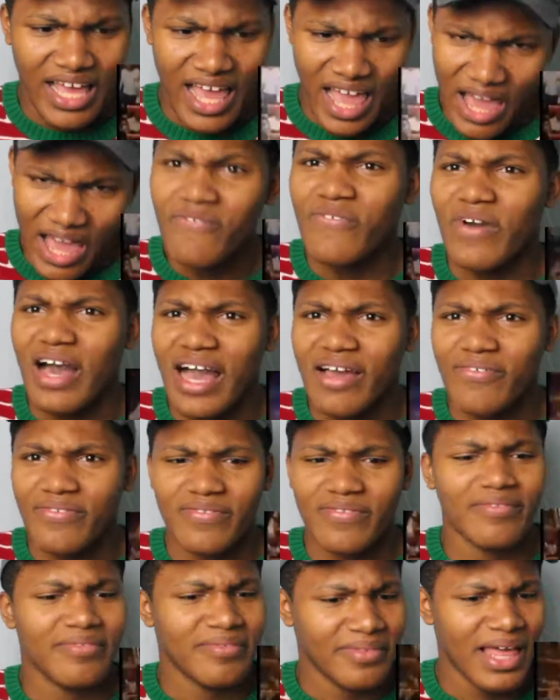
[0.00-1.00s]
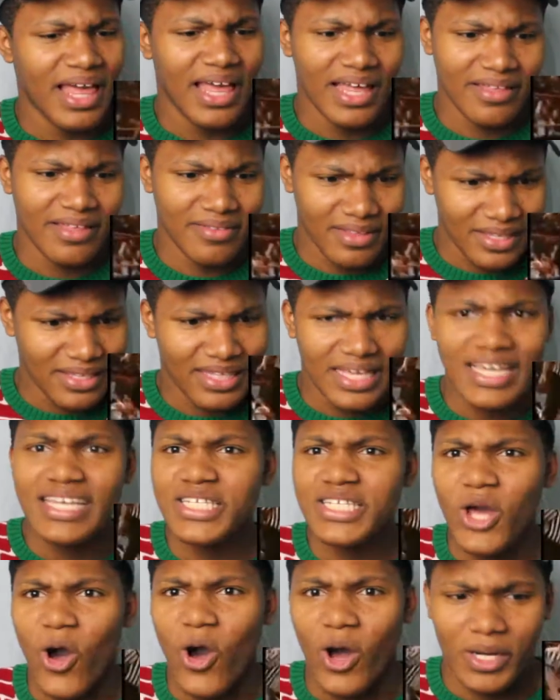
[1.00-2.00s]
F5.
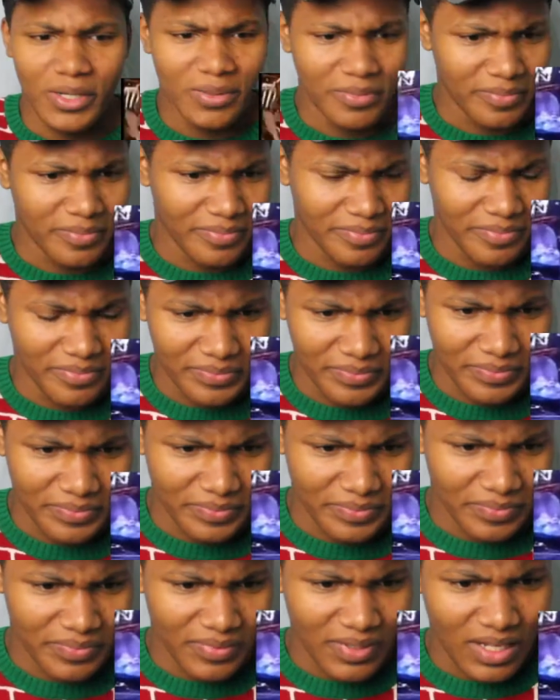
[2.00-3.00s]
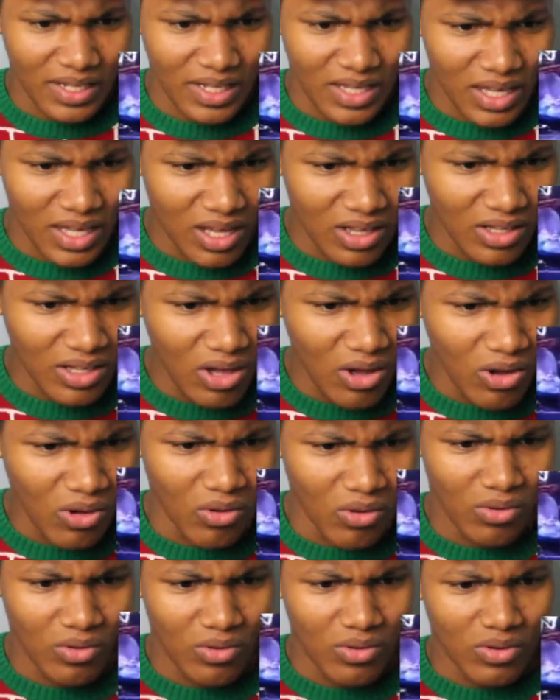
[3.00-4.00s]
He's gone. Come
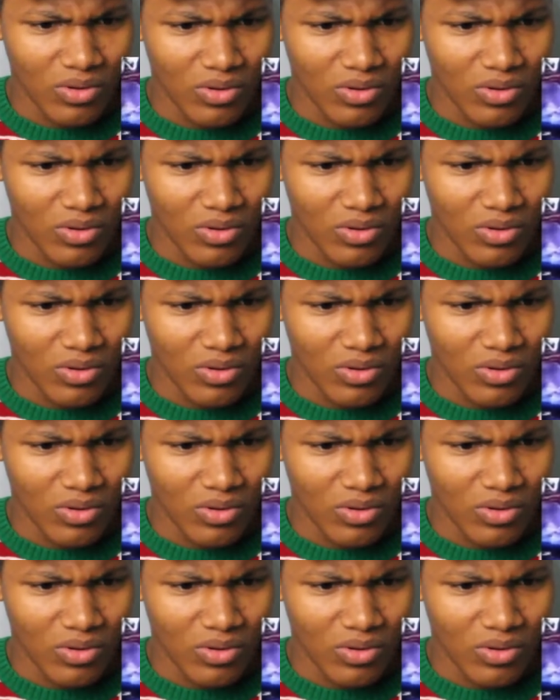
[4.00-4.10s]
on.